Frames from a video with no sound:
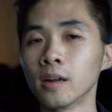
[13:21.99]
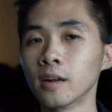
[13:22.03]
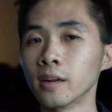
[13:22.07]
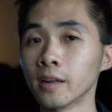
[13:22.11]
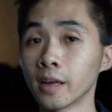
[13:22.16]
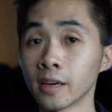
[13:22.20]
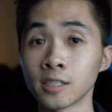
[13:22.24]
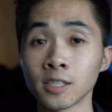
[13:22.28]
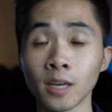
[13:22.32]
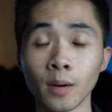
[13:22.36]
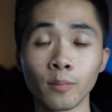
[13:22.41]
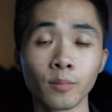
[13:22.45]

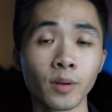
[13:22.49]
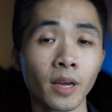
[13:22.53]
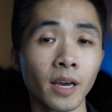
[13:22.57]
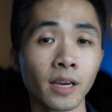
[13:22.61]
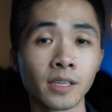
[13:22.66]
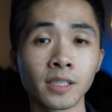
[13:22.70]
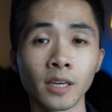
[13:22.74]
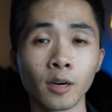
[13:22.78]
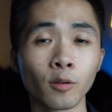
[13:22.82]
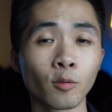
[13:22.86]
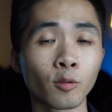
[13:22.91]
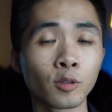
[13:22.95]
Like some
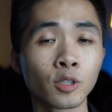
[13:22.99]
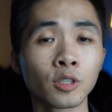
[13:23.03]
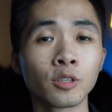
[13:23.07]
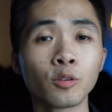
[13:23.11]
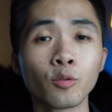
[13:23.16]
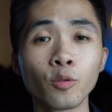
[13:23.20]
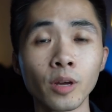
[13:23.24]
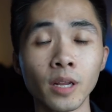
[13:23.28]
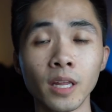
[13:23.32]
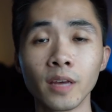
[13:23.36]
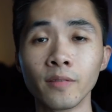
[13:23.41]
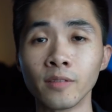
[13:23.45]
days I
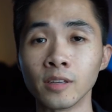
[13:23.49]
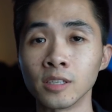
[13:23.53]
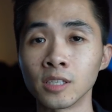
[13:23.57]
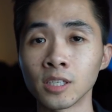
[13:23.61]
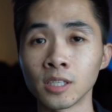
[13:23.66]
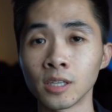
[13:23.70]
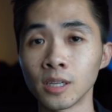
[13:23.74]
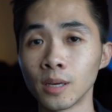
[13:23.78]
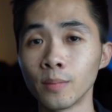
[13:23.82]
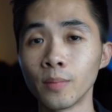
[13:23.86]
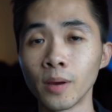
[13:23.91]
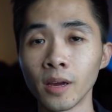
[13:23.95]
wasn't really even
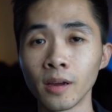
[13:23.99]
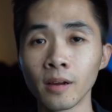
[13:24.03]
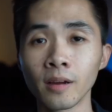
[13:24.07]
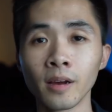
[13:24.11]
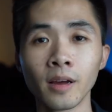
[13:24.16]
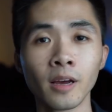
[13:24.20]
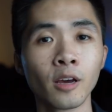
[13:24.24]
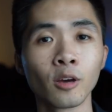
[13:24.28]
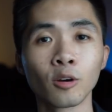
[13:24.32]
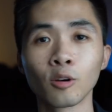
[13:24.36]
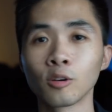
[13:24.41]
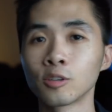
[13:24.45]
sleeping
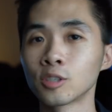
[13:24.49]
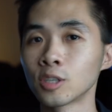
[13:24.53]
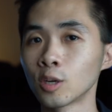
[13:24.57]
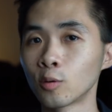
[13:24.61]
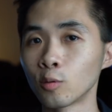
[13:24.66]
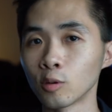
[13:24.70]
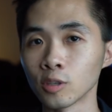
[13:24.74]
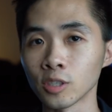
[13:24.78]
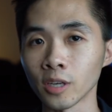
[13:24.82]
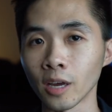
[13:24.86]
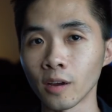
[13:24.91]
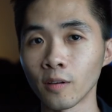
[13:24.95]
because it
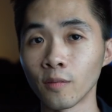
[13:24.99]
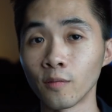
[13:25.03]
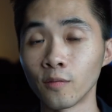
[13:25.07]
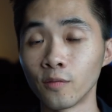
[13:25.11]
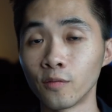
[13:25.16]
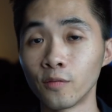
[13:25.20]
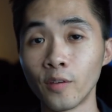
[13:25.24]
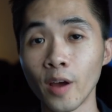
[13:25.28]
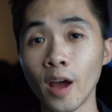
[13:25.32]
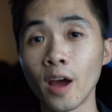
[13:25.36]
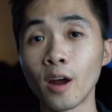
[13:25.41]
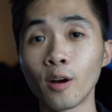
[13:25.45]
was like
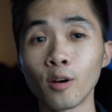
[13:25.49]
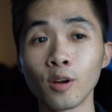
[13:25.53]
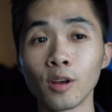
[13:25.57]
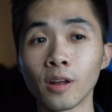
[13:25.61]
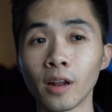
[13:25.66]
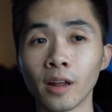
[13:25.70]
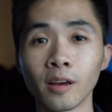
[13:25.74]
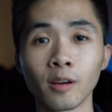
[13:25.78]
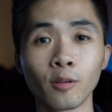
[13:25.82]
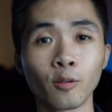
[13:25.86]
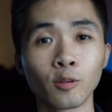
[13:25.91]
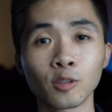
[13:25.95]
very,
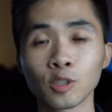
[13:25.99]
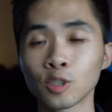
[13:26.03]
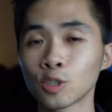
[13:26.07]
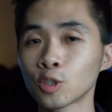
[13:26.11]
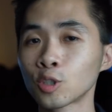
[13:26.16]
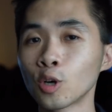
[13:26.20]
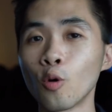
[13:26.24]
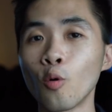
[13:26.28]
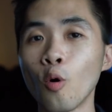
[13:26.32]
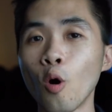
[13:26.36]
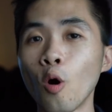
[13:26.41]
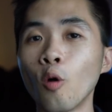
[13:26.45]
like it was
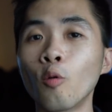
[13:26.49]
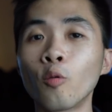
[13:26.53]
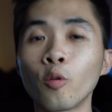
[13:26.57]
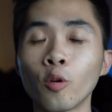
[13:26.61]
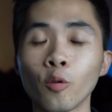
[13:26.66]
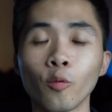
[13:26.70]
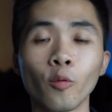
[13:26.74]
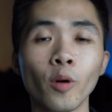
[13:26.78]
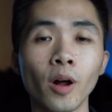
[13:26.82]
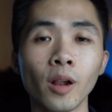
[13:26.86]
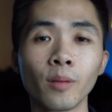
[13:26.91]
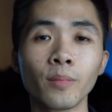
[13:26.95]
so
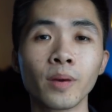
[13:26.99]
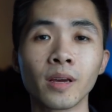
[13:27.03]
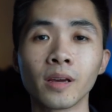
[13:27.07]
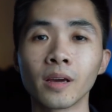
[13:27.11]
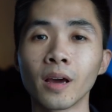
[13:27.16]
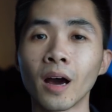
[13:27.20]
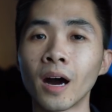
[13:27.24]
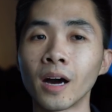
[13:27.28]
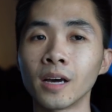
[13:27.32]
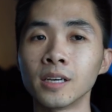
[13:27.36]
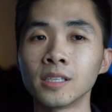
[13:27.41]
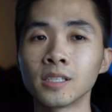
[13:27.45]
overwhelming,
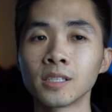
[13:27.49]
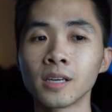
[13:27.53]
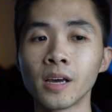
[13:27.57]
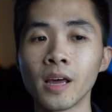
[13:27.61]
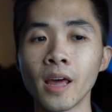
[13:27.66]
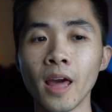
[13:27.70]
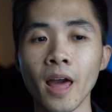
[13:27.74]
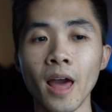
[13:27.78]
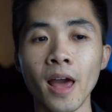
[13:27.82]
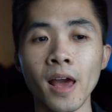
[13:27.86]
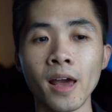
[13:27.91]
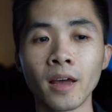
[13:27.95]
guys.
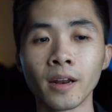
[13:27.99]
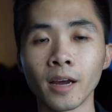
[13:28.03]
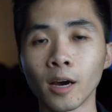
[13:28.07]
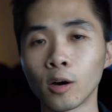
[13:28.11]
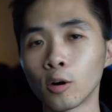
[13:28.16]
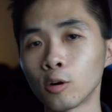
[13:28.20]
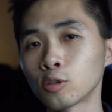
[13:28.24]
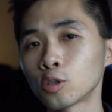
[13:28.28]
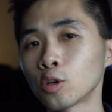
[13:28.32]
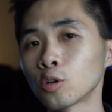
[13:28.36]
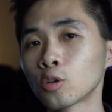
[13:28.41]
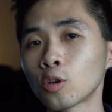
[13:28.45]
And I
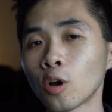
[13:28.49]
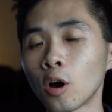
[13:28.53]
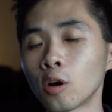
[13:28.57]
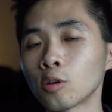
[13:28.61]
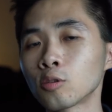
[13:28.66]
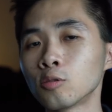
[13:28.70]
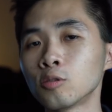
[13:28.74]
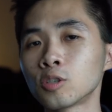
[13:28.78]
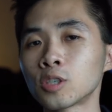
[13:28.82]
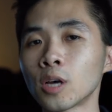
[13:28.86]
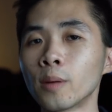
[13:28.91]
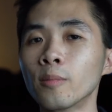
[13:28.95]
also
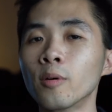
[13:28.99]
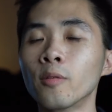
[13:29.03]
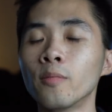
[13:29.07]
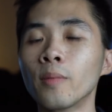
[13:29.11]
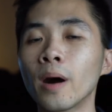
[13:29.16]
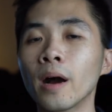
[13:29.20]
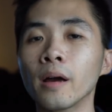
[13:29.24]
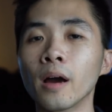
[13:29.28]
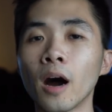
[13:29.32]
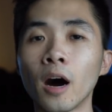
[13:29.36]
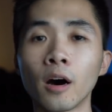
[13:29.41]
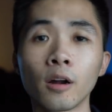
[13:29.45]
talked to some of
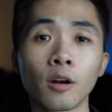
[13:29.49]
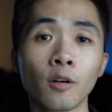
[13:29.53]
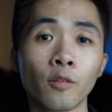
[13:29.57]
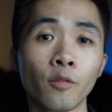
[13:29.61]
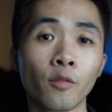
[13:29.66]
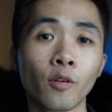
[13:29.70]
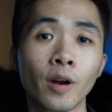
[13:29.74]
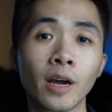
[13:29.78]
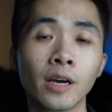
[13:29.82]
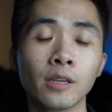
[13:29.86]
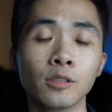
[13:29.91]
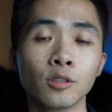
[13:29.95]
my other
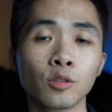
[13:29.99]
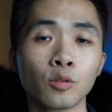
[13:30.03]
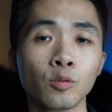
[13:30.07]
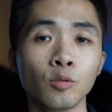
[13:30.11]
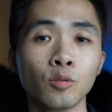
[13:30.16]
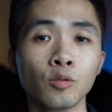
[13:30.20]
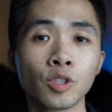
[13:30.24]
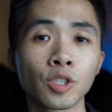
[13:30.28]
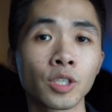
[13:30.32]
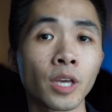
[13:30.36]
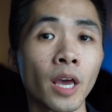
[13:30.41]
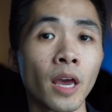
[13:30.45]
friends
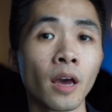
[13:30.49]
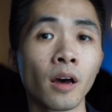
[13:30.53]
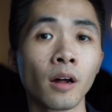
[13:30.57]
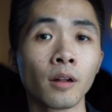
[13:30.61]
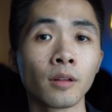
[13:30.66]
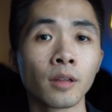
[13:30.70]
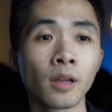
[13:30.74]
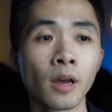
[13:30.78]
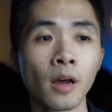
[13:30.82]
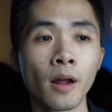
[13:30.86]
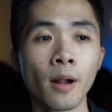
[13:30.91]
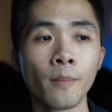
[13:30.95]
who
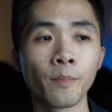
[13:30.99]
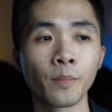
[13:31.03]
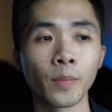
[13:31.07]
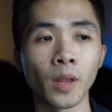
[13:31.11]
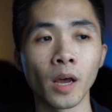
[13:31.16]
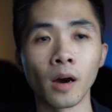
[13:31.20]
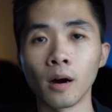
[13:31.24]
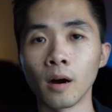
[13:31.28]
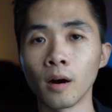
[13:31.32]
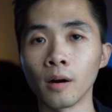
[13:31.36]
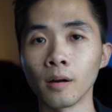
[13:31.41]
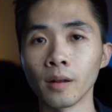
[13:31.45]
scaled
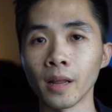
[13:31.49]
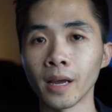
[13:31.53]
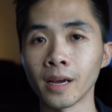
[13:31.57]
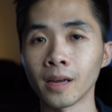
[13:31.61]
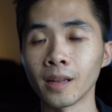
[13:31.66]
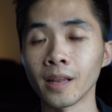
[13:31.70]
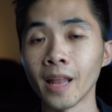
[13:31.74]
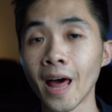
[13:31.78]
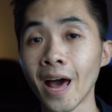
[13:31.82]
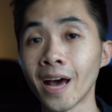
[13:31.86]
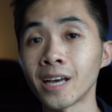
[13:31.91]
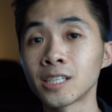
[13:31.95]
uh,
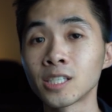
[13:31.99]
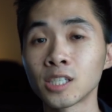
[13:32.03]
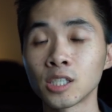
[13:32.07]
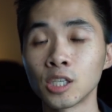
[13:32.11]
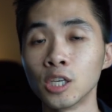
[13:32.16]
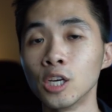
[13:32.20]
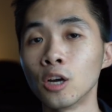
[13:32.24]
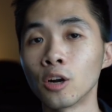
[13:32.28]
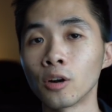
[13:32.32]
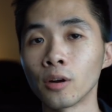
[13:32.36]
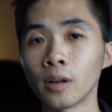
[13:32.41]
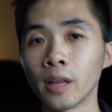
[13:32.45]
like last
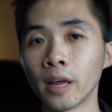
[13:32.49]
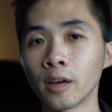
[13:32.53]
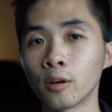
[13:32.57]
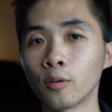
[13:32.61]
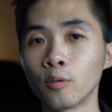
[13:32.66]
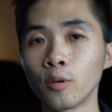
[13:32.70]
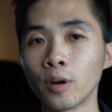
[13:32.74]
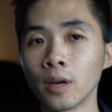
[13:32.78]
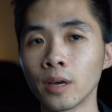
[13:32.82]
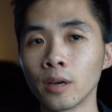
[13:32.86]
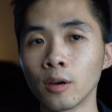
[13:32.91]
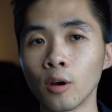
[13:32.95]
year, like
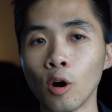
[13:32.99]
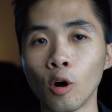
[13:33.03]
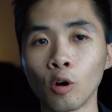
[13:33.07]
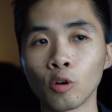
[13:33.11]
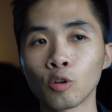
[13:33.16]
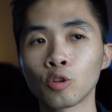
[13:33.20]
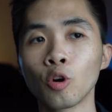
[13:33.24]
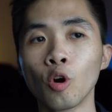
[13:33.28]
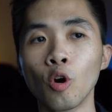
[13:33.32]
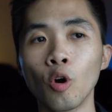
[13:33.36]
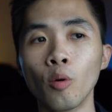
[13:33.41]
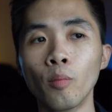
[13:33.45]
around
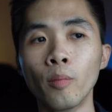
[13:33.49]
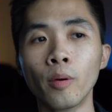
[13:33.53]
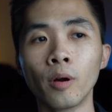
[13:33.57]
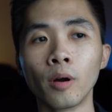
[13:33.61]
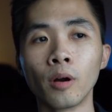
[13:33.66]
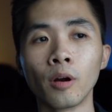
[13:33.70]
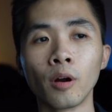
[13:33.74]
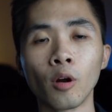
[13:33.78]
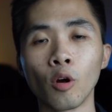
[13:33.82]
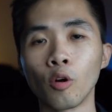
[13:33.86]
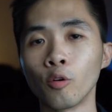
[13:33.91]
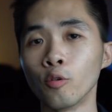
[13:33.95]

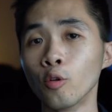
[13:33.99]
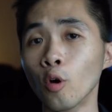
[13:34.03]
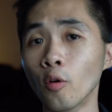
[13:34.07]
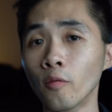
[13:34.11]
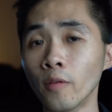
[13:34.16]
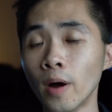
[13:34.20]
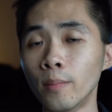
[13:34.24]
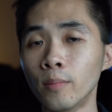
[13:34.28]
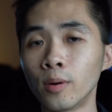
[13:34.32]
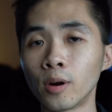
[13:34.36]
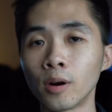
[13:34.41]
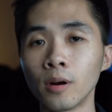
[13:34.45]
October or
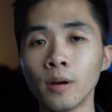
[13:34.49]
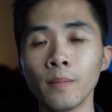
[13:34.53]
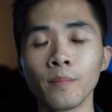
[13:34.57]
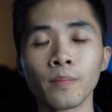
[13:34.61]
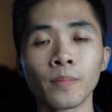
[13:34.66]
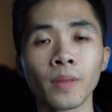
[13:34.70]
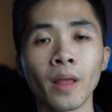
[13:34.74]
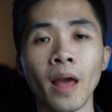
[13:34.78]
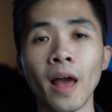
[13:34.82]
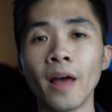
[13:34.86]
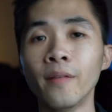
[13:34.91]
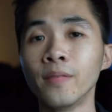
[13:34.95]
November,
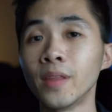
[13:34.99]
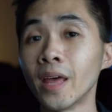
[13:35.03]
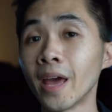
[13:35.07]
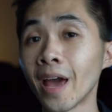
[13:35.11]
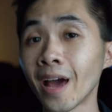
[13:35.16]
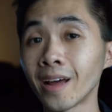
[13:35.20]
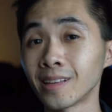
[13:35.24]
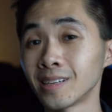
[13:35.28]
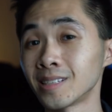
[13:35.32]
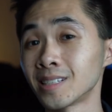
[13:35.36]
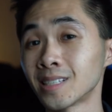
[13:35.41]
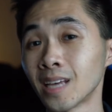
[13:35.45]
and they
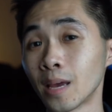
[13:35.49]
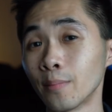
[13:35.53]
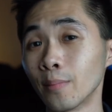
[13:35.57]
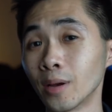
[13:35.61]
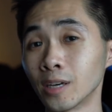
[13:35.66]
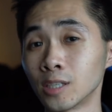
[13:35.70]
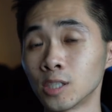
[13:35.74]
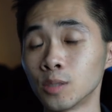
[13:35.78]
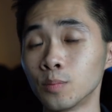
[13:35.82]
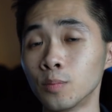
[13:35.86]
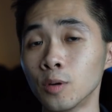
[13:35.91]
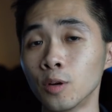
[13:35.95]
had the same
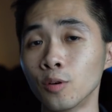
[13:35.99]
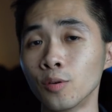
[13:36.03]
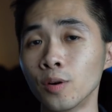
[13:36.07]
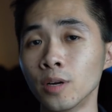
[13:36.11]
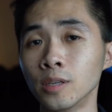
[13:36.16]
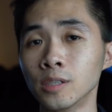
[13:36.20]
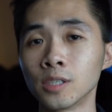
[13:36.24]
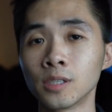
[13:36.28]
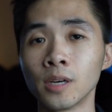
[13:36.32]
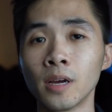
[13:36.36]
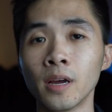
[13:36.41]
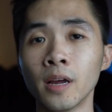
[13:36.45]

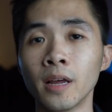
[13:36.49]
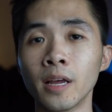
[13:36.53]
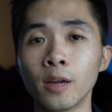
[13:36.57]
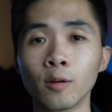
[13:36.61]
experience.